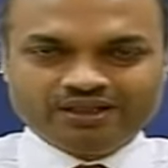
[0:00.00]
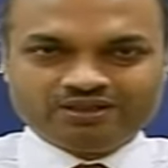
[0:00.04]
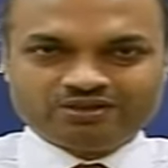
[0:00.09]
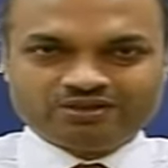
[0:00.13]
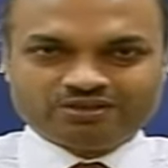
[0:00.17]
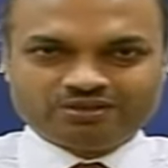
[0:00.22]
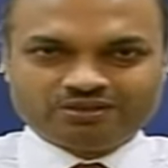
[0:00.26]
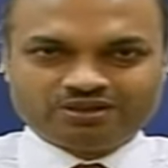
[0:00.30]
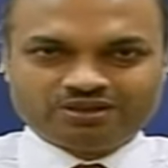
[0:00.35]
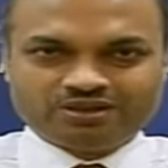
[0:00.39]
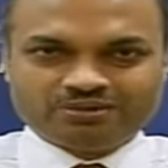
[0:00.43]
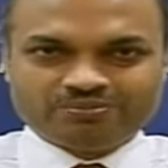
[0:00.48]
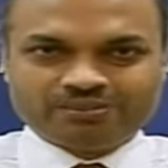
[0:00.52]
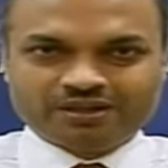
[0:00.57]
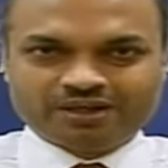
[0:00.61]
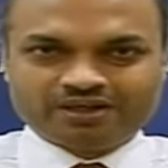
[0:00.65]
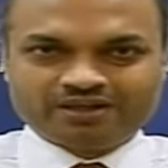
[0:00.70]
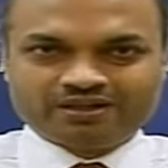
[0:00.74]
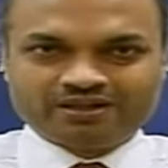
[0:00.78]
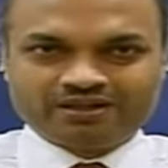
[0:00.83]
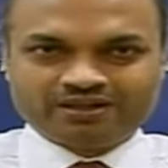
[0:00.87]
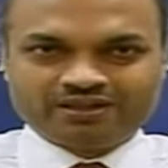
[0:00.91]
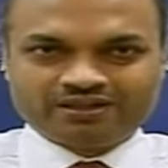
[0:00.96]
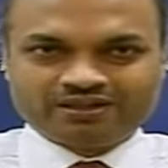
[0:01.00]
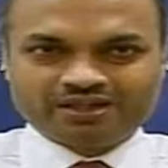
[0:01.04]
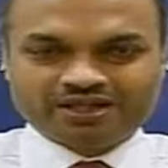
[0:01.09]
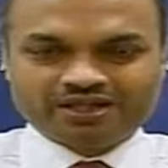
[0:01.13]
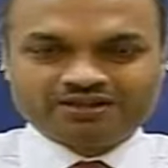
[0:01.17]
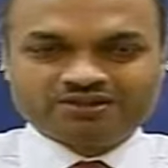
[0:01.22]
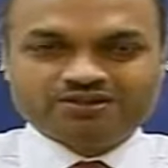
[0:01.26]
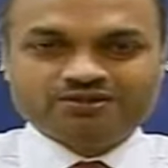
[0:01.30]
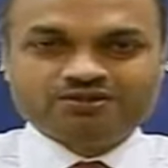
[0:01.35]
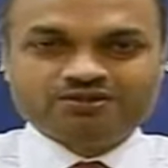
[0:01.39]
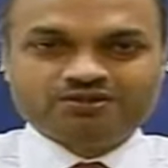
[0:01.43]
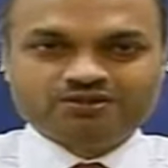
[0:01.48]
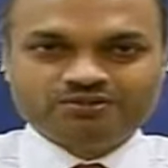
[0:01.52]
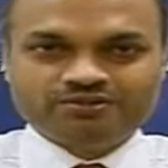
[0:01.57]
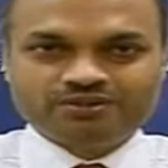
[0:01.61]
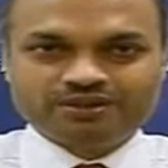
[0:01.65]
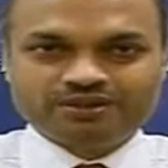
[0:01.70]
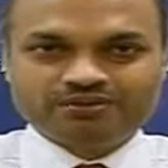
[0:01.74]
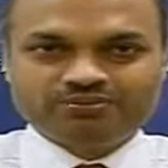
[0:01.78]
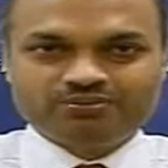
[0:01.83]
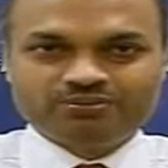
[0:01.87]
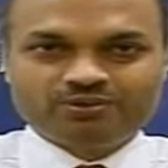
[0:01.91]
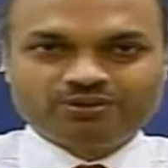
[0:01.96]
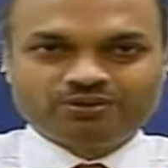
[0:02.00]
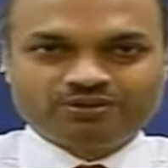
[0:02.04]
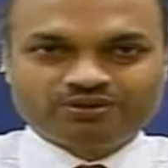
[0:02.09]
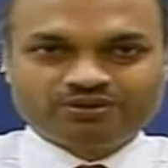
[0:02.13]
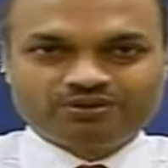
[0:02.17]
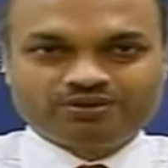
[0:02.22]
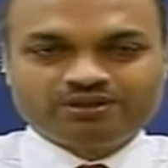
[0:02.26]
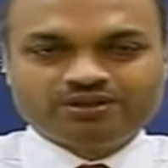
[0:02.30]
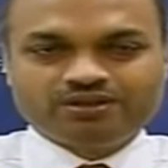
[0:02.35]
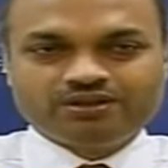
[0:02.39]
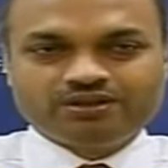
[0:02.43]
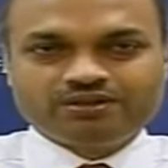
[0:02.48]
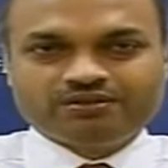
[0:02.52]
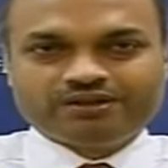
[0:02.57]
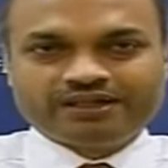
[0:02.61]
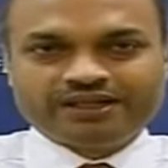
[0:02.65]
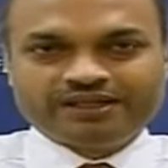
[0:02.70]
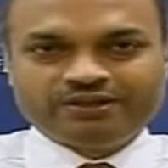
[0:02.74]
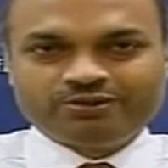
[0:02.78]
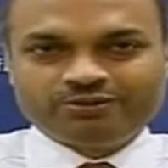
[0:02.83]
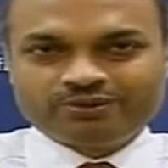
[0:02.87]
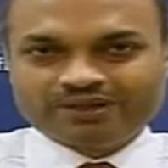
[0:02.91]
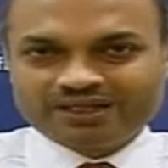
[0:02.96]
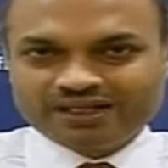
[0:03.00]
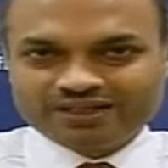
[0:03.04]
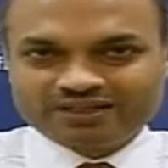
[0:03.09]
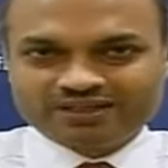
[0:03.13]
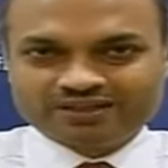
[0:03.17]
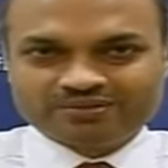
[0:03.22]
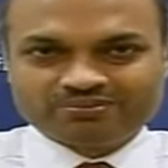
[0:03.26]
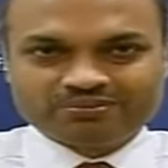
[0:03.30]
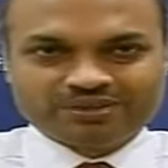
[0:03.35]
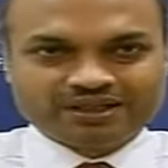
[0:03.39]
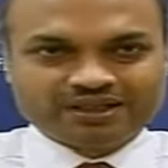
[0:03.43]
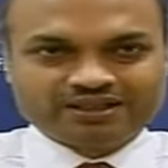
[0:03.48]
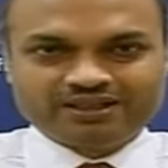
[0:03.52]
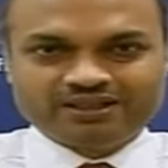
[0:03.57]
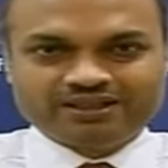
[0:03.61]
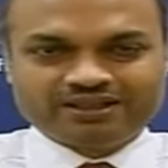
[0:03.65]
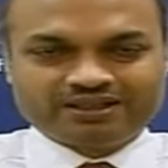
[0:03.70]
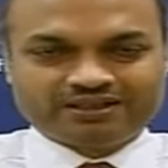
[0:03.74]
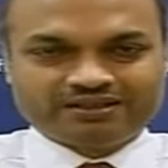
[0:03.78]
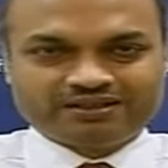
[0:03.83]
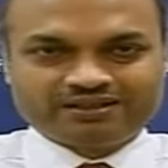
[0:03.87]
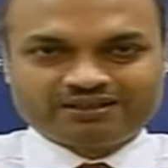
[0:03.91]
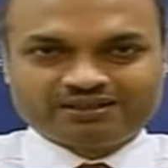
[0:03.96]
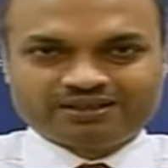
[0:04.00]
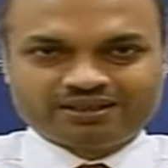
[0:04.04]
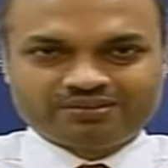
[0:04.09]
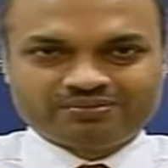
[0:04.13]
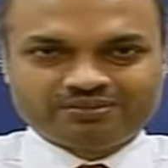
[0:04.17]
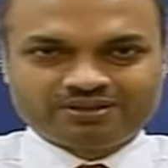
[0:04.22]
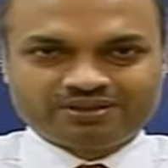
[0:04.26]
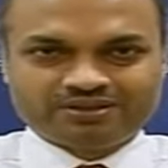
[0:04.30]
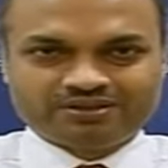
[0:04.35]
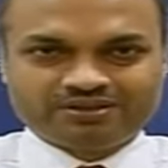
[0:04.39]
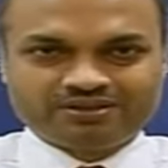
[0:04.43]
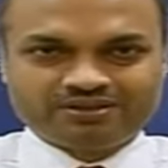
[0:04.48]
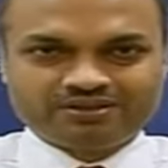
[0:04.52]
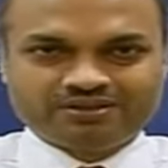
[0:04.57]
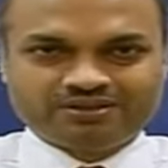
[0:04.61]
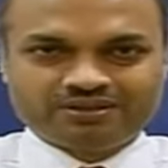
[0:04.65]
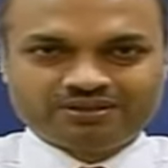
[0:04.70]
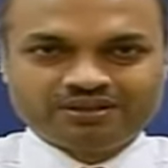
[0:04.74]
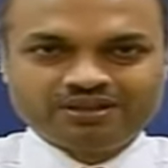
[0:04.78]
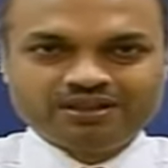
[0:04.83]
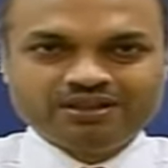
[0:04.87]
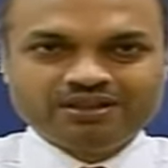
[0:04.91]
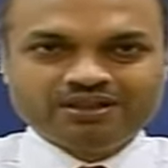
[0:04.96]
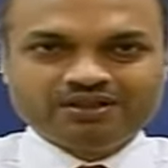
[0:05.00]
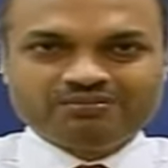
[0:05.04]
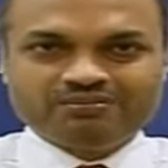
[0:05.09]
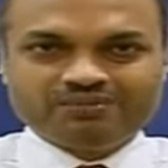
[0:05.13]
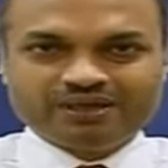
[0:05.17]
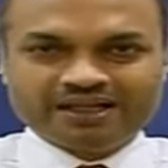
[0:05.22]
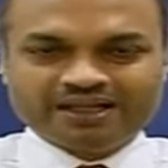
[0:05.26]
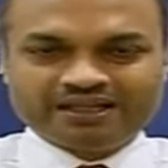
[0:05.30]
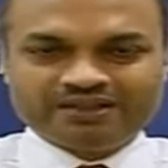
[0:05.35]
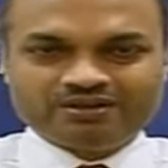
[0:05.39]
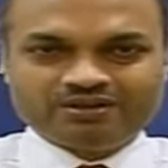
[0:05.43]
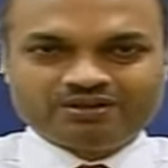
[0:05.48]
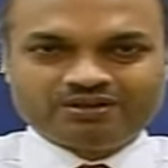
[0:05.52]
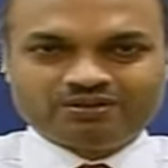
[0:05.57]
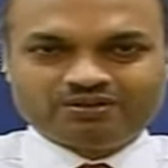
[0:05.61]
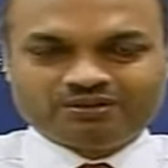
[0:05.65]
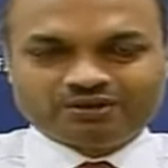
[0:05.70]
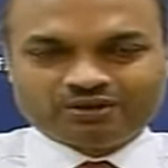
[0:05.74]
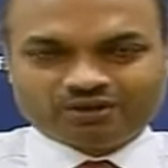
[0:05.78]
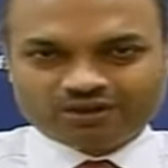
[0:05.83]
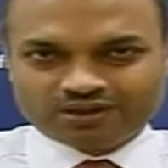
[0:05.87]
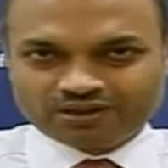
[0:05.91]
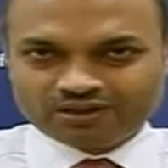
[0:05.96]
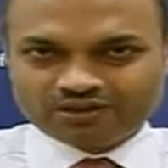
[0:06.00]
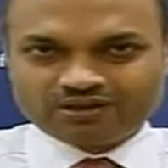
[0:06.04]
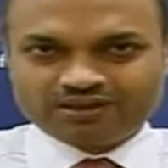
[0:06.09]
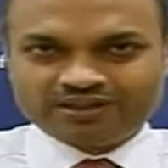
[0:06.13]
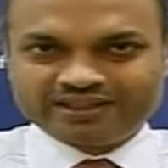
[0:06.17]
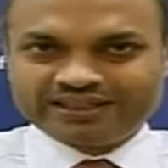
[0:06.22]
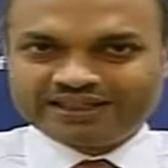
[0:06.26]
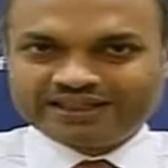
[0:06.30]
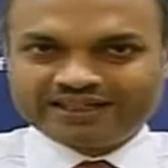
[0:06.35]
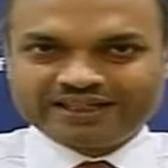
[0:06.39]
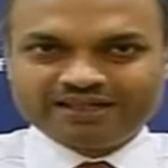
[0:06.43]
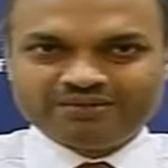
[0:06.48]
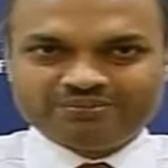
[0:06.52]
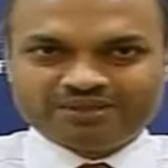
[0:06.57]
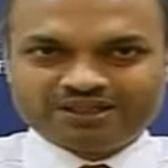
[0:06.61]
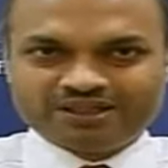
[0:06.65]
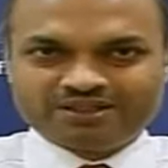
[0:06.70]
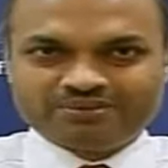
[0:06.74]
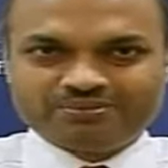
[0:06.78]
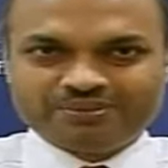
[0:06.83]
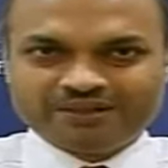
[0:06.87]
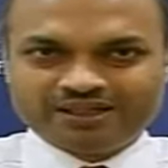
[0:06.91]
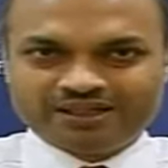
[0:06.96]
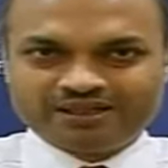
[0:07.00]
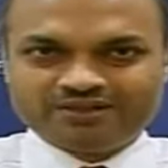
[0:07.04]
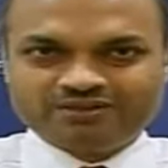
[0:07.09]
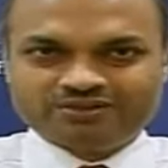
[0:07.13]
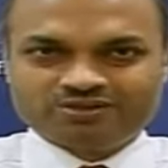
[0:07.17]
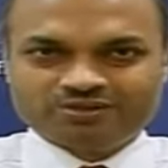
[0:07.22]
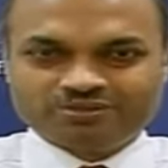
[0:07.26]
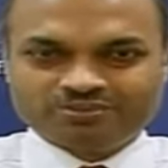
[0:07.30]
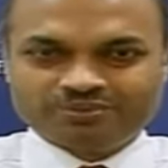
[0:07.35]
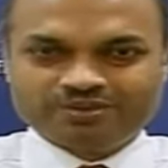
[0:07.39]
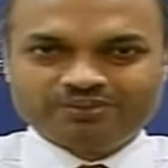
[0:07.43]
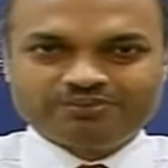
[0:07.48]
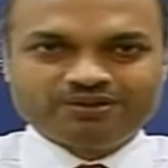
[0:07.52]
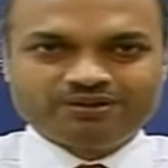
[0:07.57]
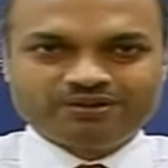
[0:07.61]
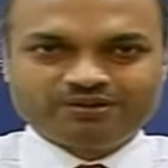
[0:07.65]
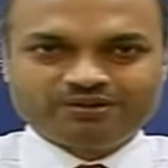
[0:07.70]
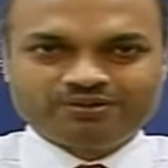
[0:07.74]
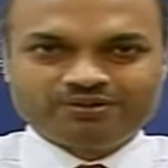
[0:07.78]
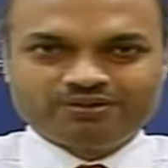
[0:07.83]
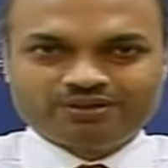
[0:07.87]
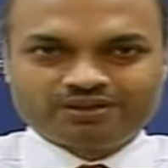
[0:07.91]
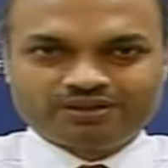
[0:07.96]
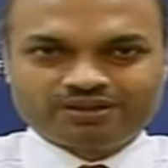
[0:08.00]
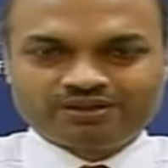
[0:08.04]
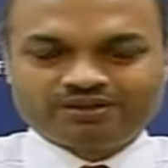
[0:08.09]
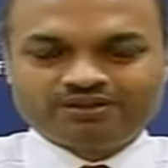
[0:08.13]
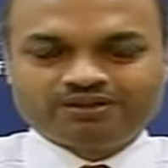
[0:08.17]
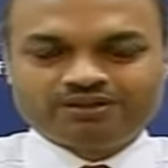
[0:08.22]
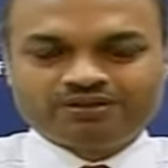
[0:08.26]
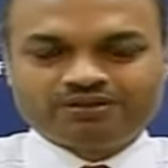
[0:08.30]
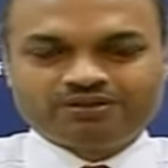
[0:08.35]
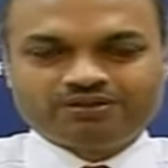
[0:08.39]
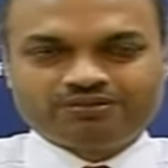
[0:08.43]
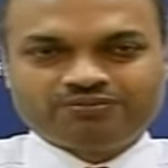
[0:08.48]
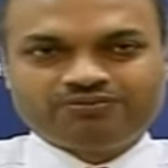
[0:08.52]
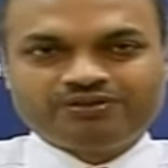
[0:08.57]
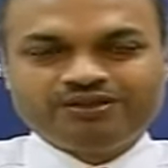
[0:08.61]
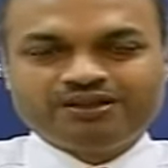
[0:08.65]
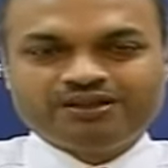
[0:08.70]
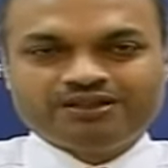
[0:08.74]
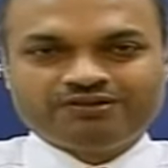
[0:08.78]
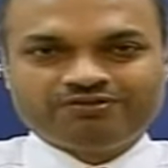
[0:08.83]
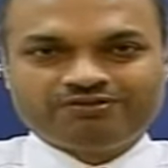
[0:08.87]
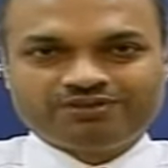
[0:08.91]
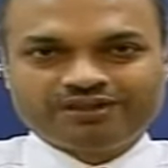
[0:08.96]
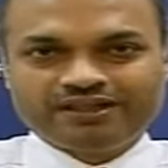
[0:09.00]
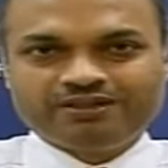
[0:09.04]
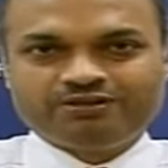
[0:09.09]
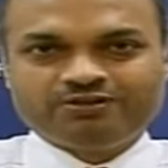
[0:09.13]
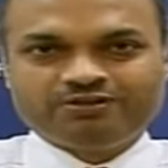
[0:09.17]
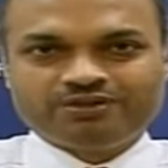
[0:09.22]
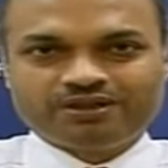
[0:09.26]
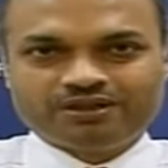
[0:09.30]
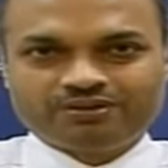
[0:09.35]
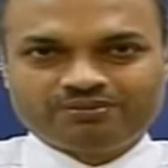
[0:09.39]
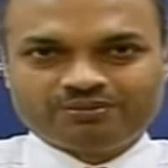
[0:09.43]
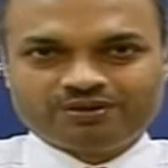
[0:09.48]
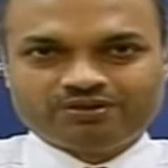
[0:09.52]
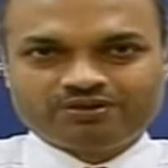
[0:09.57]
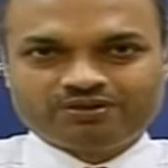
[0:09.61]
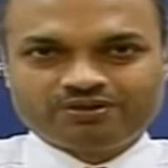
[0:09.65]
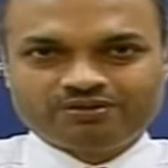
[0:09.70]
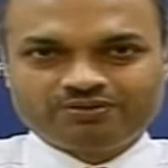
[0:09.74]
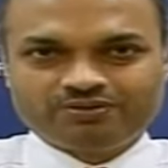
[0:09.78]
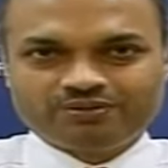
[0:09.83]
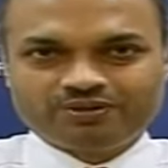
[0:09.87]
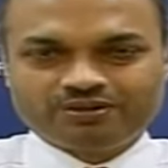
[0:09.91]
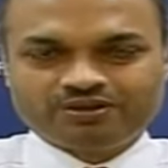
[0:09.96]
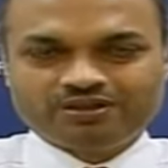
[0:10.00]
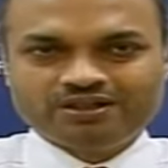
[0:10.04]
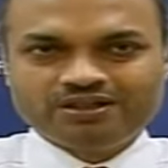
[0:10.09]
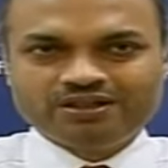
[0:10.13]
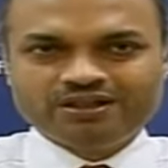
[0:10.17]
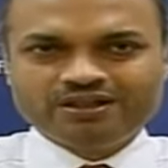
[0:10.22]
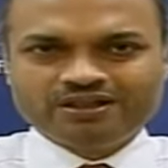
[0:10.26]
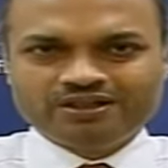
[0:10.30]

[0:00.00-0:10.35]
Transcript: So, you know, part, it has to do with more, you know, education by the election commissioner, by, you know, law and order getting much better, so people don't, you know, feel afraid to come out to vote.